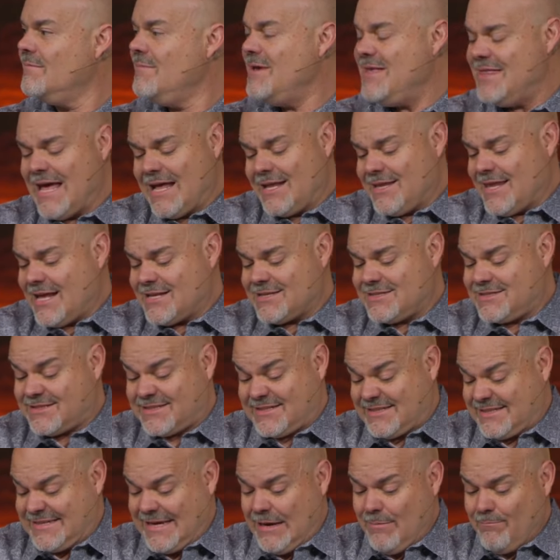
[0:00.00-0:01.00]
I mean, that, that's
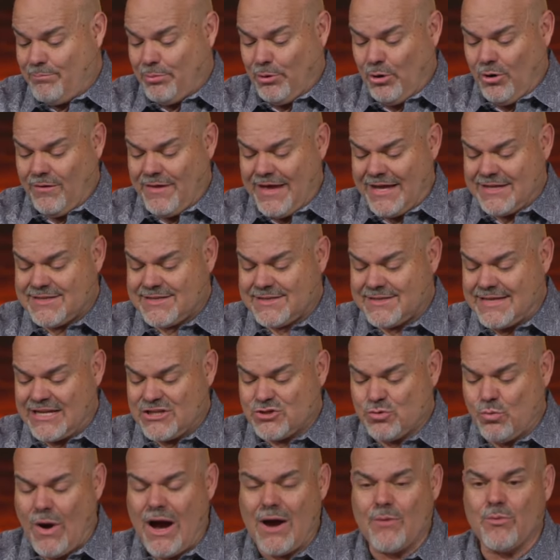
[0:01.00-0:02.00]
simple. That's,
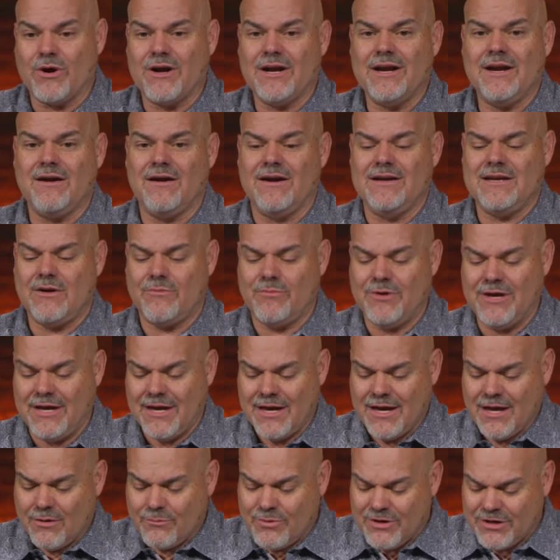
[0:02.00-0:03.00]
that's why we're here. And yet we,
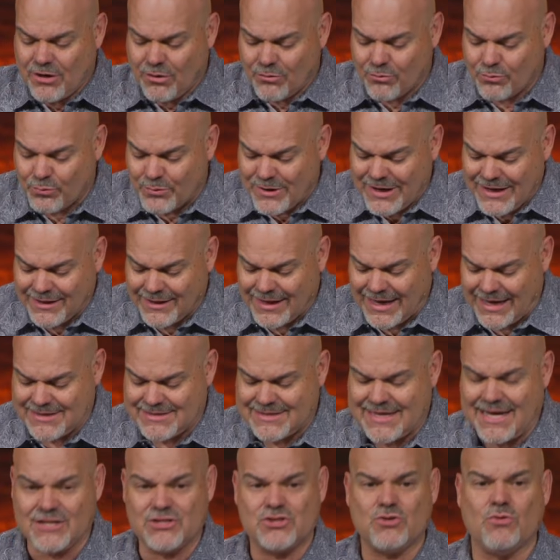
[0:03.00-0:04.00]
we don't
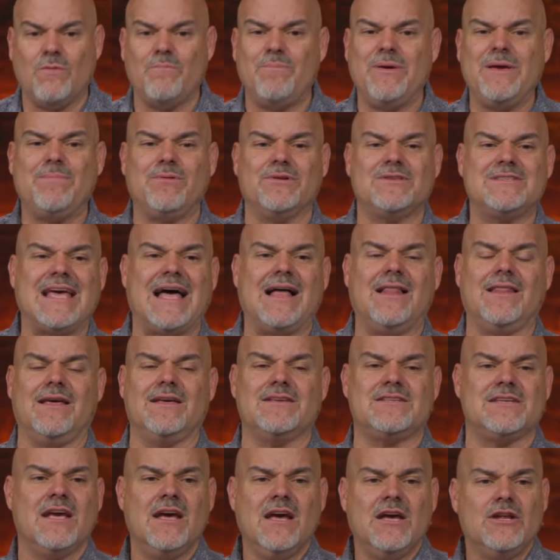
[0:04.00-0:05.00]
realize that. And so when people tell
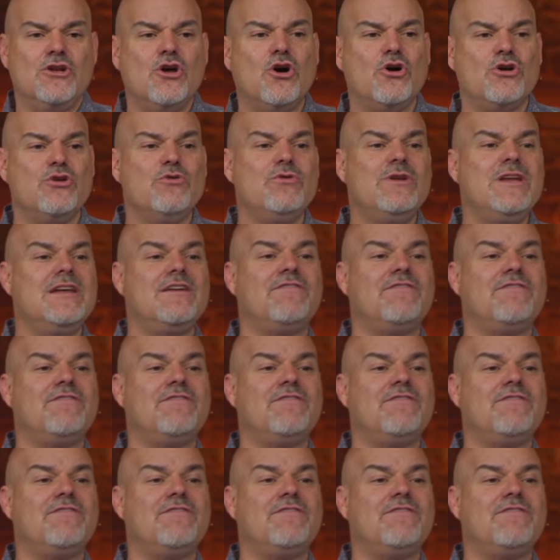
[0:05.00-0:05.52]
us, no, you